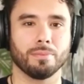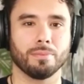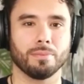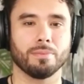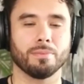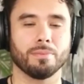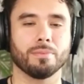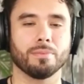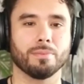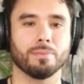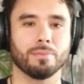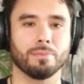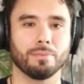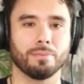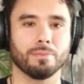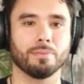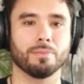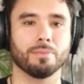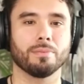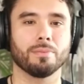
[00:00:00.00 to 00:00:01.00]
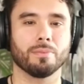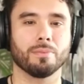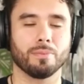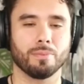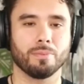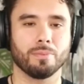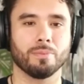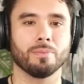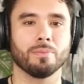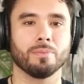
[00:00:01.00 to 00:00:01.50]

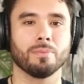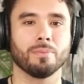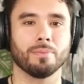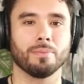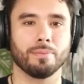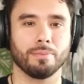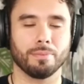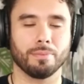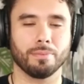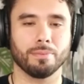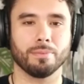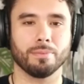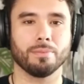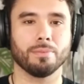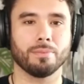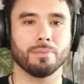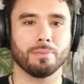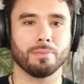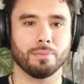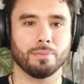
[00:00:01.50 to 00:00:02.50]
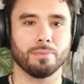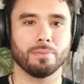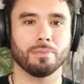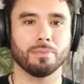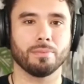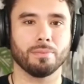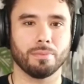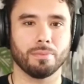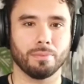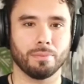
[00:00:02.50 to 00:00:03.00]

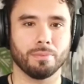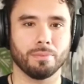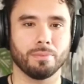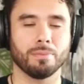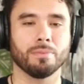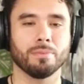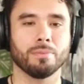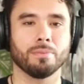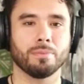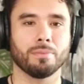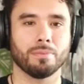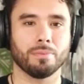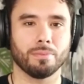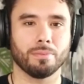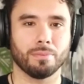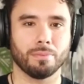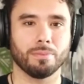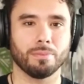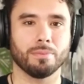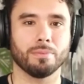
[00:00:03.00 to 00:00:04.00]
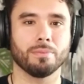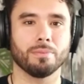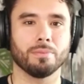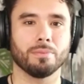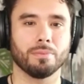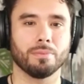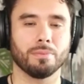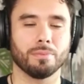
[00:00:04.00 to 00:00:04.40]
(not speaking)